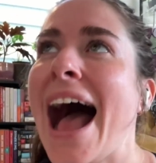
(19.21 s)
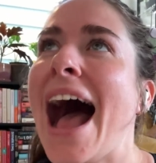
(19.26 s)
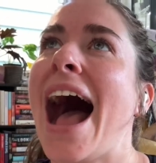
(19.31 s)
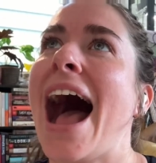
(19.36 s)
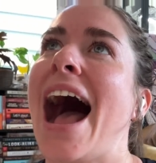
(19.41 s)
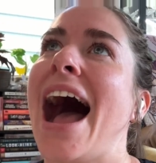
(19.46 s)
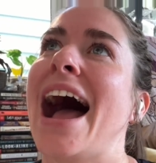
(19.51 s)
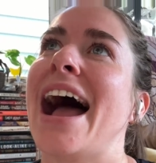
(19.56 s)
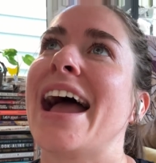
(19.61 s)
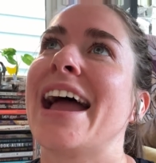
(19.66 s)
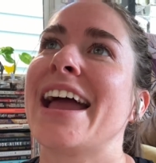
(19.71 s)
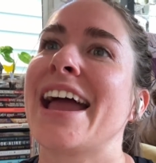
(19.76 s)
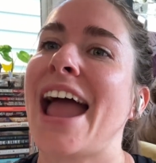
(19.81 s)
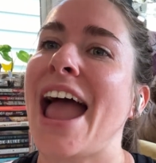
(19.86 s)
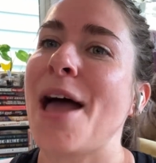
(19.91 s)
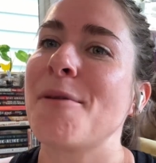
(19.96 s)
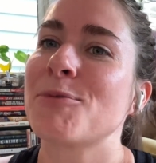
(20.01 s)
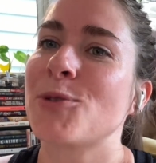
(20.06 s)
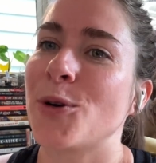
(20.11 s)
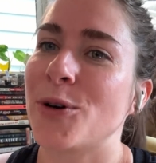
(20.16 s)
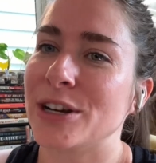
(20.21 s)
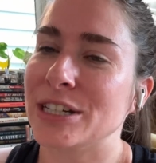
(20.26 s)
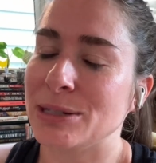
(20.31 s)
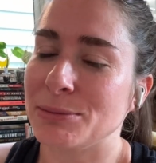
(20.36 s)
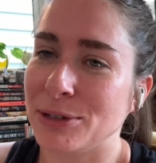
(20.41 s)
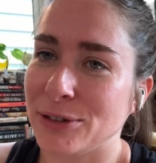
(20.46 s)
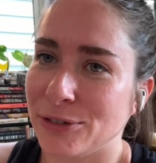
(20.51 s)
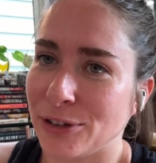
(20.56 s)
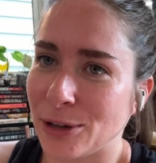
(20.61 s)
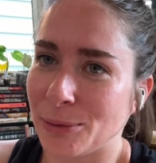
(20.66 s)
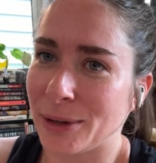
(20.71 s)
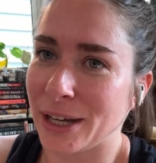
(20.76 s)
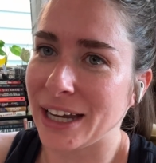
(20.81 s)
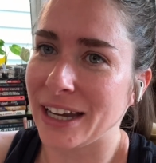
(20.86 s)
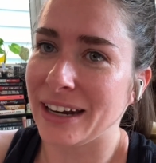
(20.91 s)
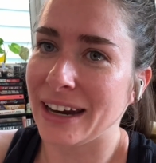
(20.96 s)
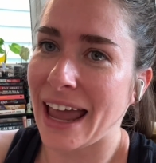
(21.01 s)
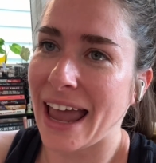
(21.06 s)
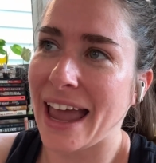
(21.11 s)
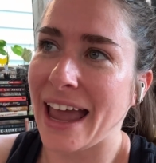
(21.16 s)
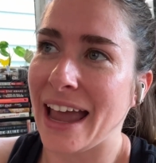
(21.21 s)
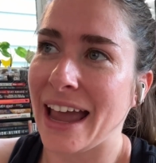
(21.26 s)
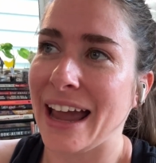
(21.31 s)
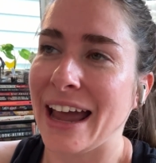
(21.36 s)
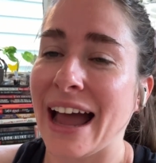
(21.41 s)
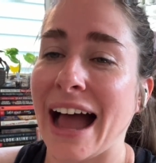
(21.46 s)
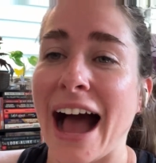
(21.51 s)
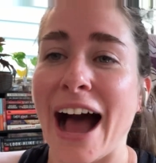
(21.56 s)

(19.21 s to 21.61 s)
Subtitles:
I am going to be filming a